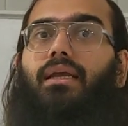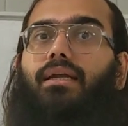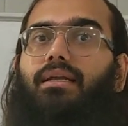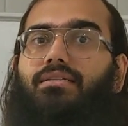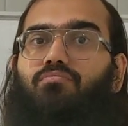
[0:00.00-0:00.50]

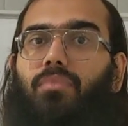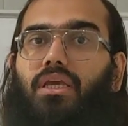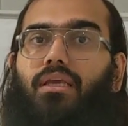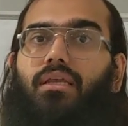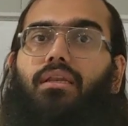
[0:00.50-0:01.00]
It does
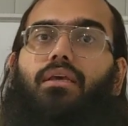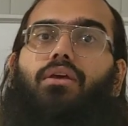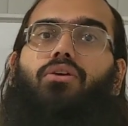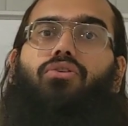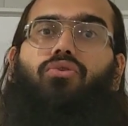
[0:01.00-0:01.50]
mean
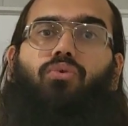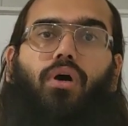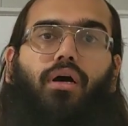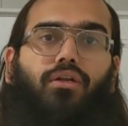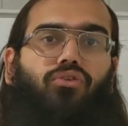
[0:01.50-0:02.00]

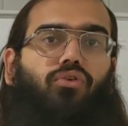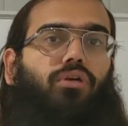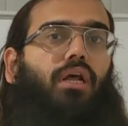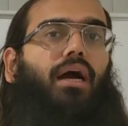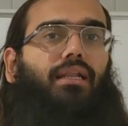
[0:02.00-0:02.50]
you are
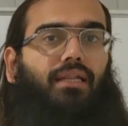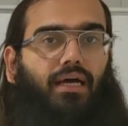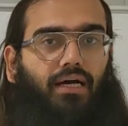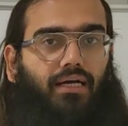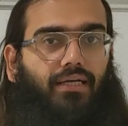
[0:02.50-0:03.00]
not
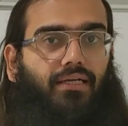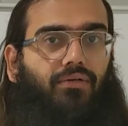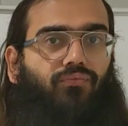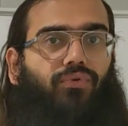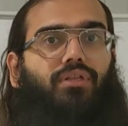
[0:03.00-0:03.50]

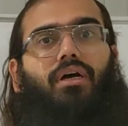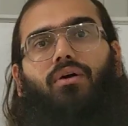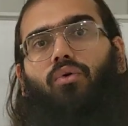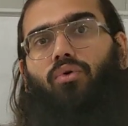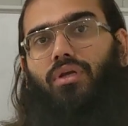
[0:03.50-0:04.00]
aligned with
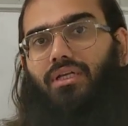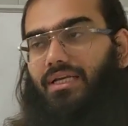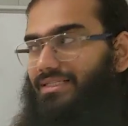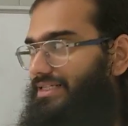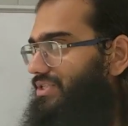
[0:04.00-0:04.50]
the
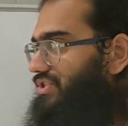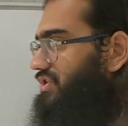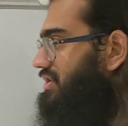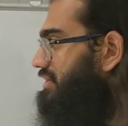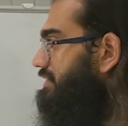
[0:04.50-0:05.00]

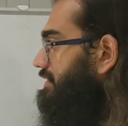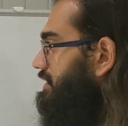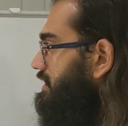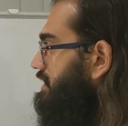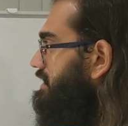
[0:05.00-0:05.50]
organization
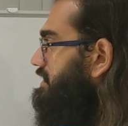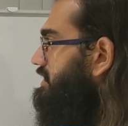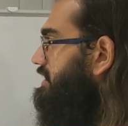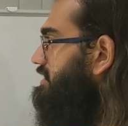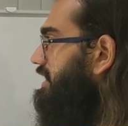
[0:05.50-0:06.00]

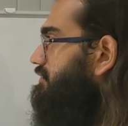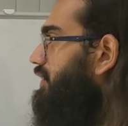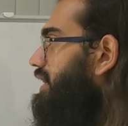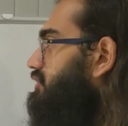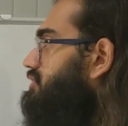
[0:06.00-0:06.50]
cultures and
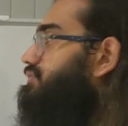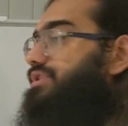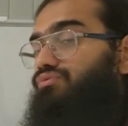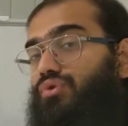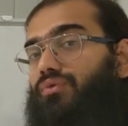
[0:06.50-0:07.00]
values,
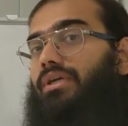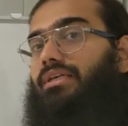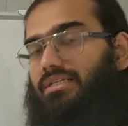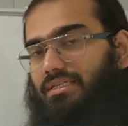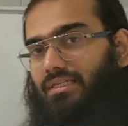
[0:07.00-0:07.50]
which we will
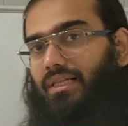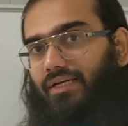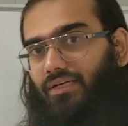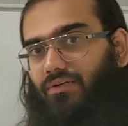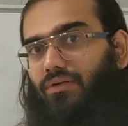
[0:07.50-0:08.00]
discuss
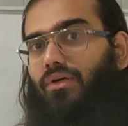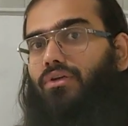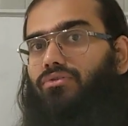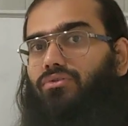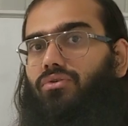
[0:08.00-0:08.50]
later.
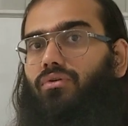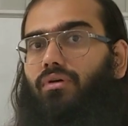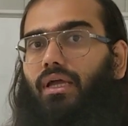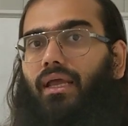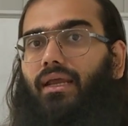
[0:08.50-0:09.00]

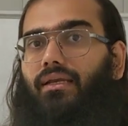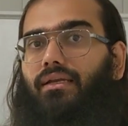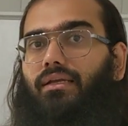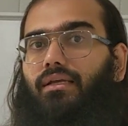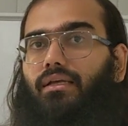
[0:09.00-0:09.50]
So, and